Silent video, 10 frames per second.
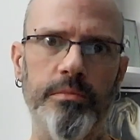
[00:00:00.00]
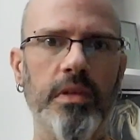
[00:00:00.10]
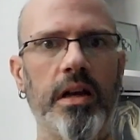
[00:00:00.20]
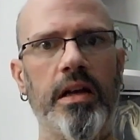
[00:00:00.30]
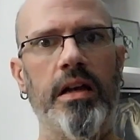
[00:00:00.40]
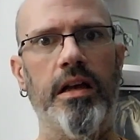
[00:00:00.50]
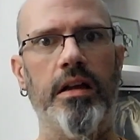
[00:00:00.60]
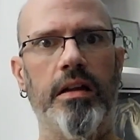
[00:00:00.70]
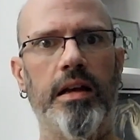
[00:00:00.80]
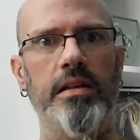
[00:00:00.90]
and
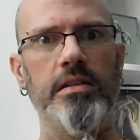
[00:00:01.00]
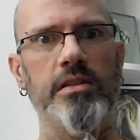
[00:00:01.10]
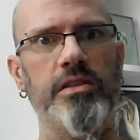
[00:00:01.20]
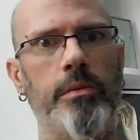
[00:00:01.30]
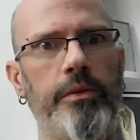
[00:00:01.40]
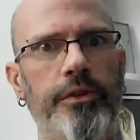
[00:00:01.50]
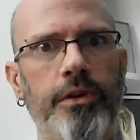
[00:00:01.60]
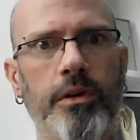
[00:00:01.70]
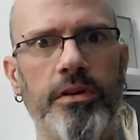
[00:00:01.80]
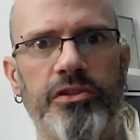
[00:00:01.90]
as some of you know
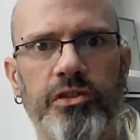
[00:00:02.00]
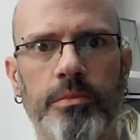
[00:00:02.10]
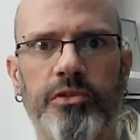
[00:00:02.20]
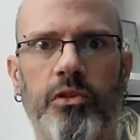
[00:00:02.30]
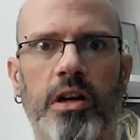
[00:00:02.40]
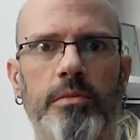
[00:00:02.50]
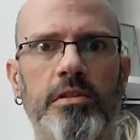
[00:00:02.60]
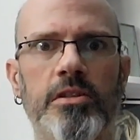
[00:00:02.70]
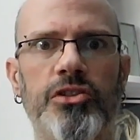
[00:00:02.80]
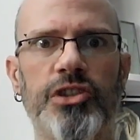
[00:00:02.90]
that subscribe to this
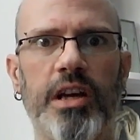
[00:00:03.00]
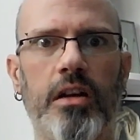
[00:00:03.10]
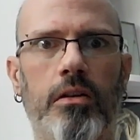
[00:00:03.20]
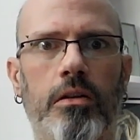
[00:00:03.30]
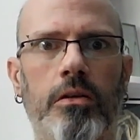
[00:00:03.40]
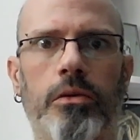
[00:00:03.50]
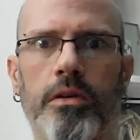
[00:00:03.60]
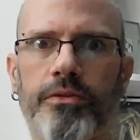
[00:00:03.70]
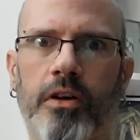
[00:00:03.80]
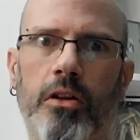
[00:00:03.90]
channel or
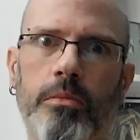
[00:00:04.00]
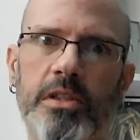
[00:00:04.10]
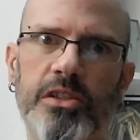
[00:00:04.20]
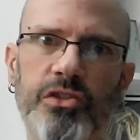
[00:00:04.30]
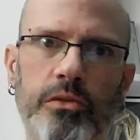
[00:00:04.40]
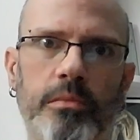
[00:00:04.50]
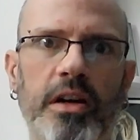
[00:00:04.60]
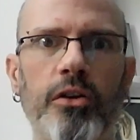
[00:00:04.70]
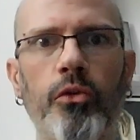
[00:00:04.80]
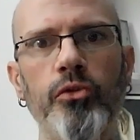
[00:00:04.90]
follow me in some of my
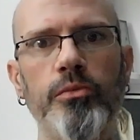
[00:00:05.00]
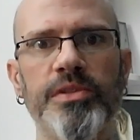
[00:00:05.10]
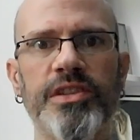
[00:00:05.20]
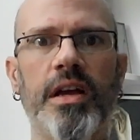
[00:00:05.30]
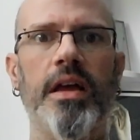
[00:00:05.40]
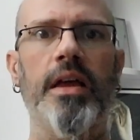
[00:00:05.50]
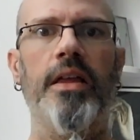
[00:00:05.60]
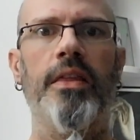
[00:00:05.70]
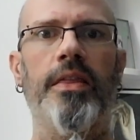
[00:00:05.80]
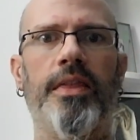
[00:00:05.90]
groups,
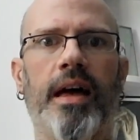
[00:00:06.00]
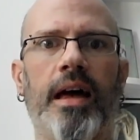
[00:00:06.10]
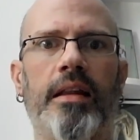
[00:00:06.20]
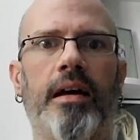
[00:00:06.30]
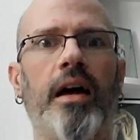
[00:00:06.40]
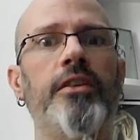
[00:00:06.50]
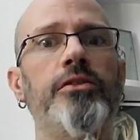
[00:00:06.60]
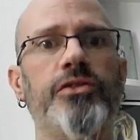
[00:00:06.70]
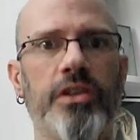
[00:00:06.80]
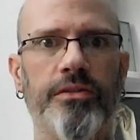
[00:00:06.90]
that I do
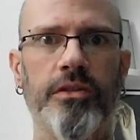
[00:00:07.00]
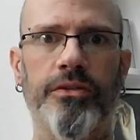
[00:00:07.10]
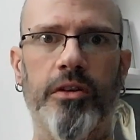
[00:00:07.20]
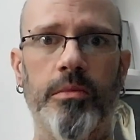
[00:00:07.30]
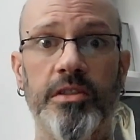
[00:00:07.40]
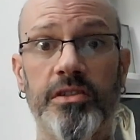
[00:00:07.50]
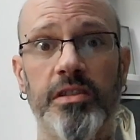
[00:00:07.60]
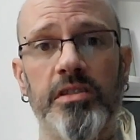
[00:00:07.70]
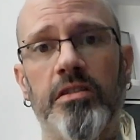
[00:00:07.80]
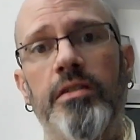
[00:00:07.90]
suffer from end-stage
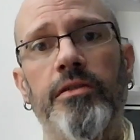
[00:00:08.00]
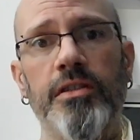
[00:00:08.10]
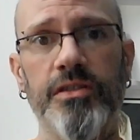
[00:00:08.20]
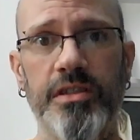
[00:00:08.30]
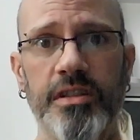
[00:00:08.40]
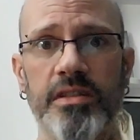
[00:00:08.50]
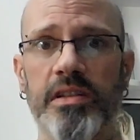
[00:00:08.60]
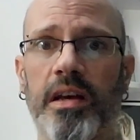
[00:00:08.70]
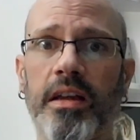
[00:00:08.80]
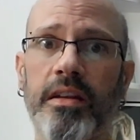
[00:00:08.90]
liver disease
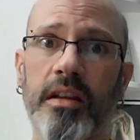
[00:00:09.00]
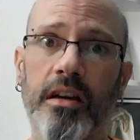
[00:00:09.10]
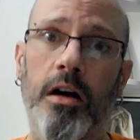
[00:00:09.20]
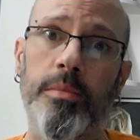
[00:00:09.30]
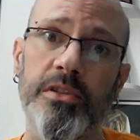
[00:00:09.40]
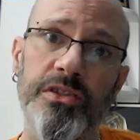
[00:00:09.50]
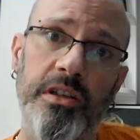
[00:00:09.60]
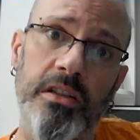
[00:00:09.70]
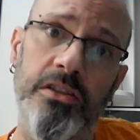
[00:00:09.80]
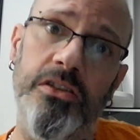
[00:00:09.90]
and decompensated
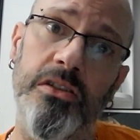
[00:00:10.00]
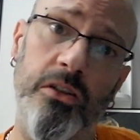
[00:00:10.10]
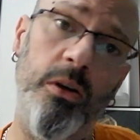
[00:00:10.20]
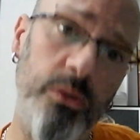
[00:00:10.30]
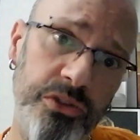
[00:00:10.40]
cirrhosis.